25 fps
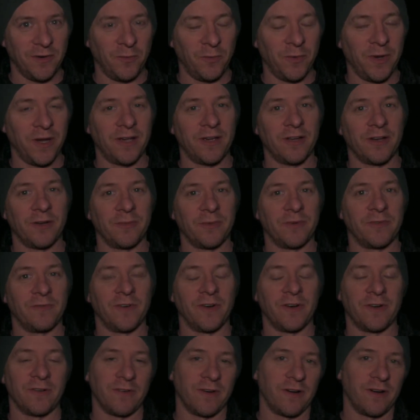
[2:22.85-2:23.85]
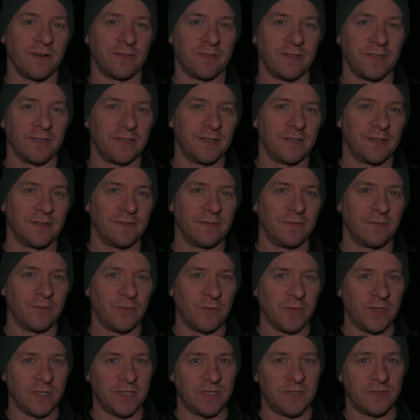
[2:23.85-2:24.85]
We're going to be photographing
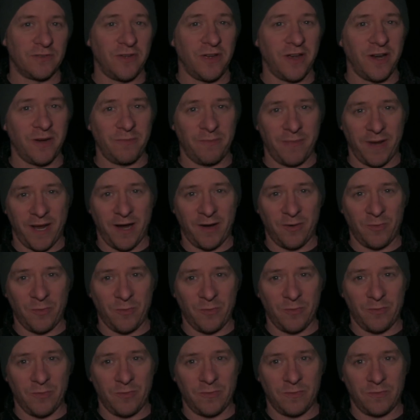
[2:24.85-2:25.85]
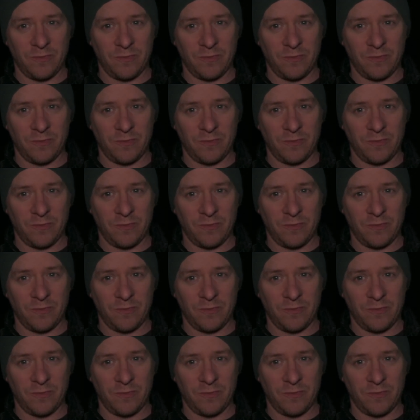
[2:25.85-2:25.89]
for this nine panel,